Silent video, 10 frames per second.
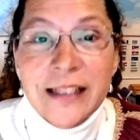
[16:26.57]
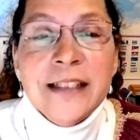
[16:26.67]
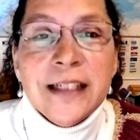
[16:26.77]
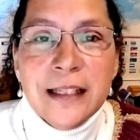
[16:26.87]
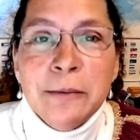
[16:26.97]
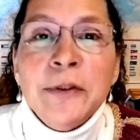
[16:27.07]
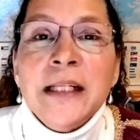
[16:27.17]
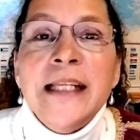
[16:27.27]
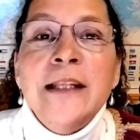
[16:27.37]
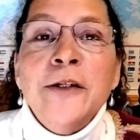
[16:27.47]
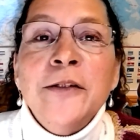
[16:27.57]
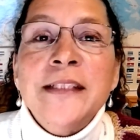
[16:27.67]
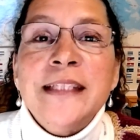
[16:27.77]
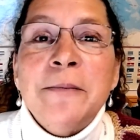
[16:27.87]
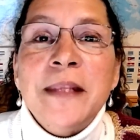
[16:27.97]
deliberately learn
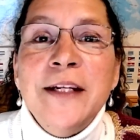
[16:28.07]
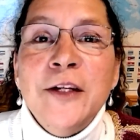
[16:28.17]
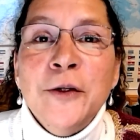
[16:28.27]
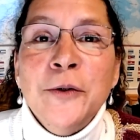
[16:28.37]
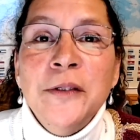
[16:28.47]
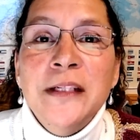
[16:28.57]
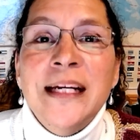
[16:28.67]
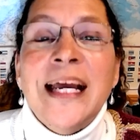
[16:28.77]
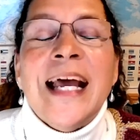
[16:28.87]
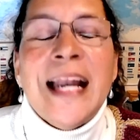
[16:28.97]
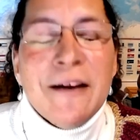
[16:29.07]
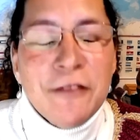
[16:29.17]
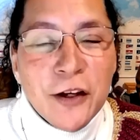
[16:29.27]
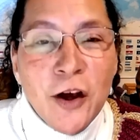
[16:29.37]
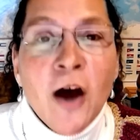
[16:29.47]
something new and have the
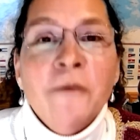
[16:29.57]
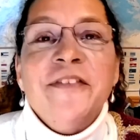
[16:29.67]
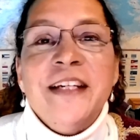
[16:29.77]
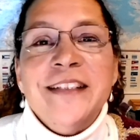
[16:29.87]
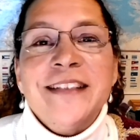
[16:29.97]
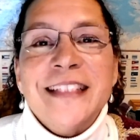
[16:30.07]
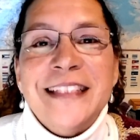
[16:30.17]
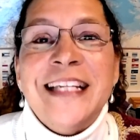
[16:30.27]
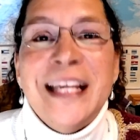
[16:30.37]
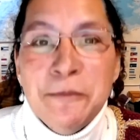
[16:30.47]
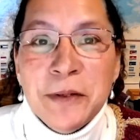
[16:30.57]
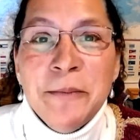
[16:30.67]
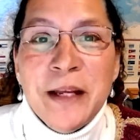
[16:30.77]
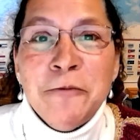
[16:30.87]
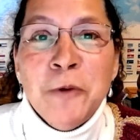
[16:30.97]
confidence to
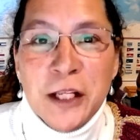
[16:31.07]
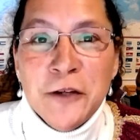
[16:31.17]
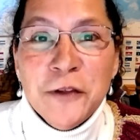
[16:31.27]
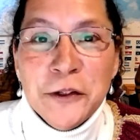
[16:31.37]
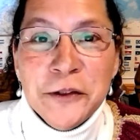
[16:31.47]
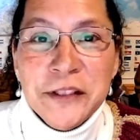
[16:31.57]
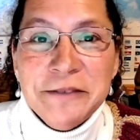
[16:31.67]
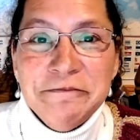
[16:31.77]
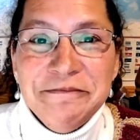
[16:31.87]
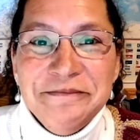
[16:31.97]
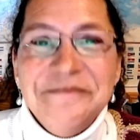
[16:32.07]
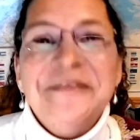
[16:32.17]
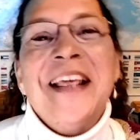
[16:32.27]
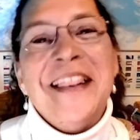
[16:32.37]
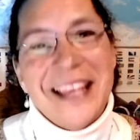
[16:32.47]
implement what you've learned.
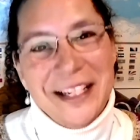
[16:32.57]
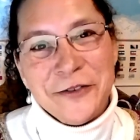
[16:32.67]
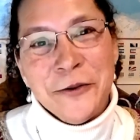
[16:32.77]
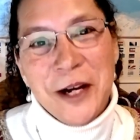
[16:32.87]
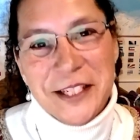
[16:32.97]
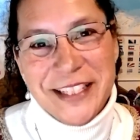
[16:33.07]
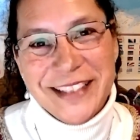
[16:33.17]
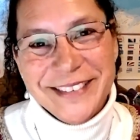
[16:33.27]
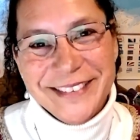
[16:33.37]
Thanks for watching.